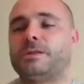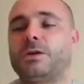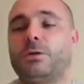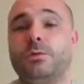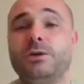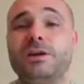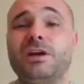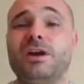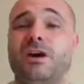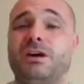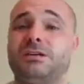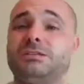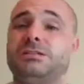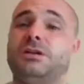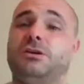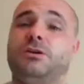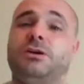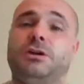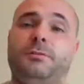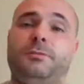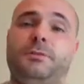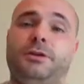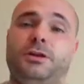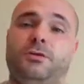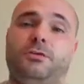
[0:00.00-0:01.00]
We are still
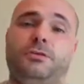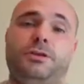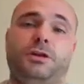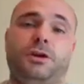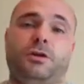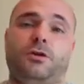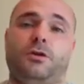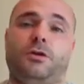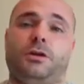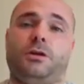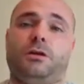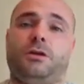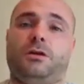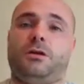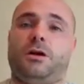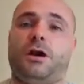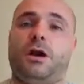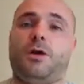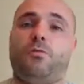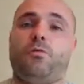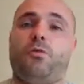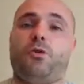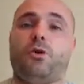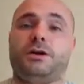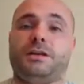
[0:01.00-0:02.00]
going to be doing
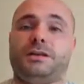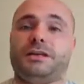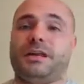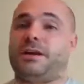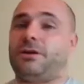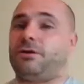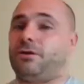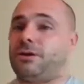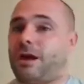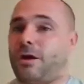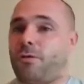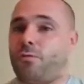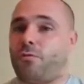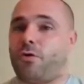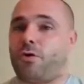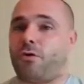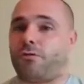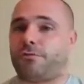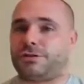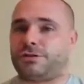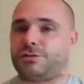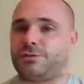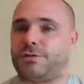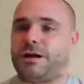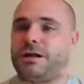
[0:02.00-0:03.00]
the Walking Dead All Out
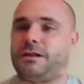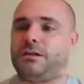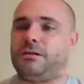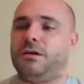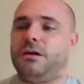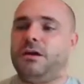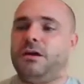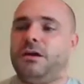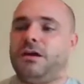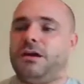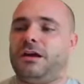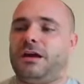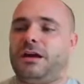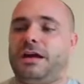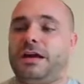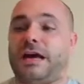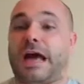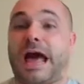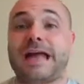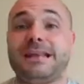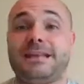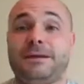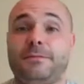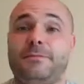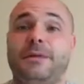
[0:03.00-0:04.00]
War as well.
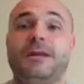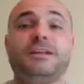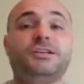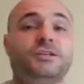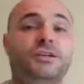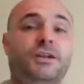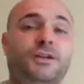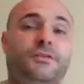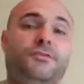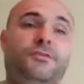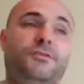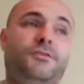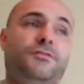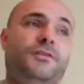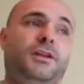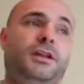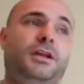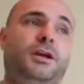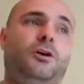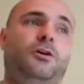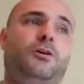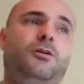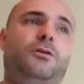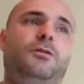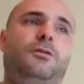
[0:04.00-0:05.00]
I didn't mention it through the
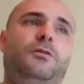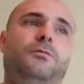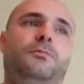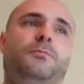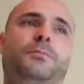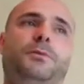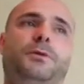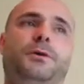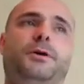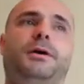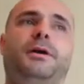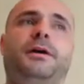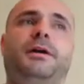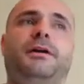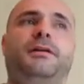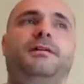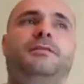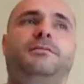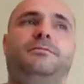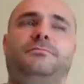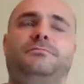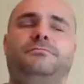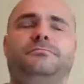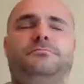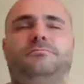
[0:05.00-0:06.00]
video, but
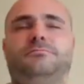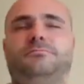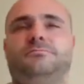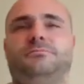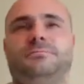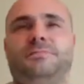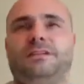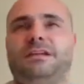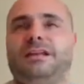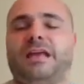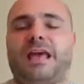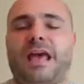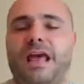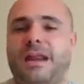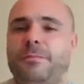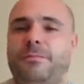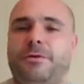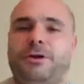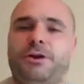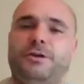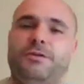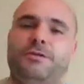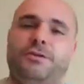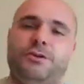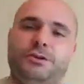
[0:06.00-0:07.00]

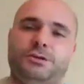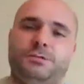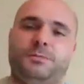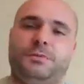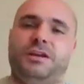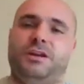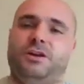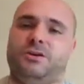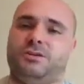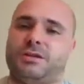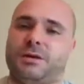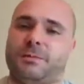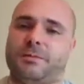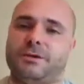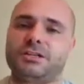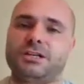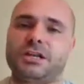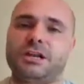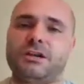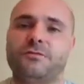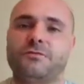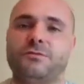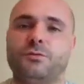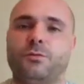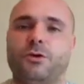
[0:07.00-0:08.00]
anybody who knows me knows how much
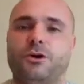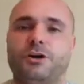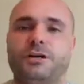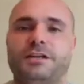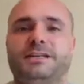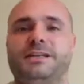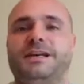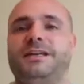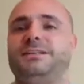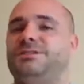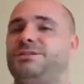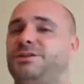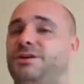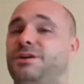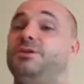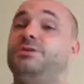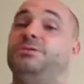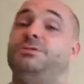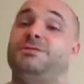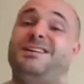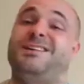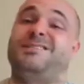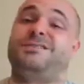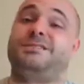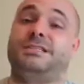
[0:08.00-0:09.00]
I love The Walking Dead, so it
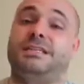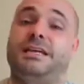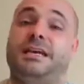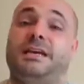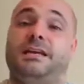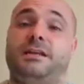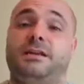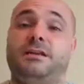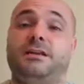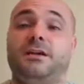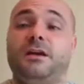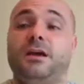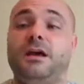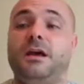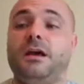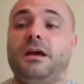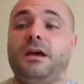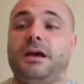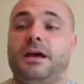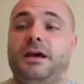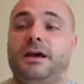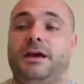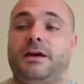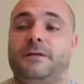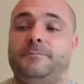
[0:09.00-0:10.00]
goes without saying.
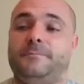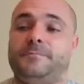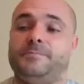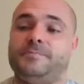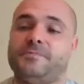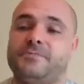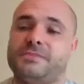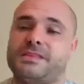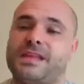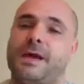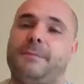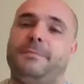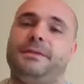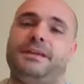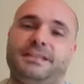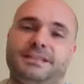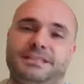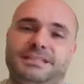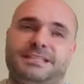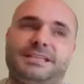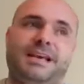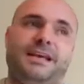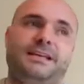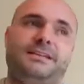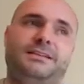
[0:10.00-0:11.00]
That being
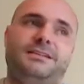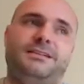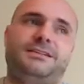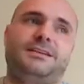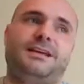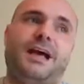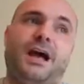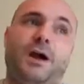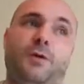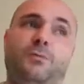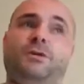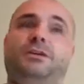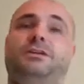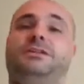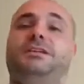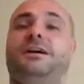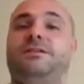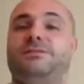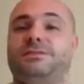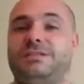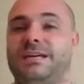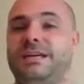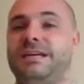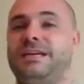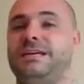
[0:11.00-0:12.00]
said, I will
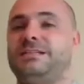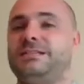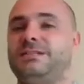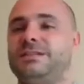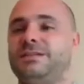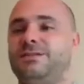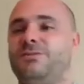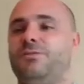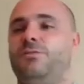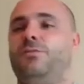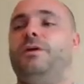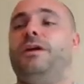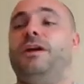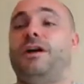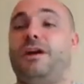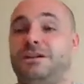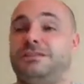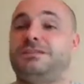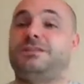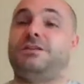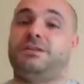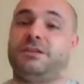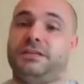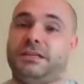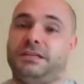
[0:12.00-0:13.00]
now say it. We are
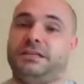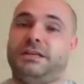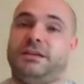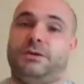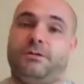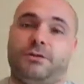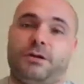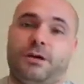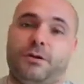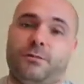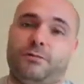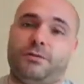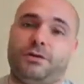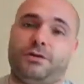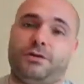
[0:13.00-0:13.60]
still continuing on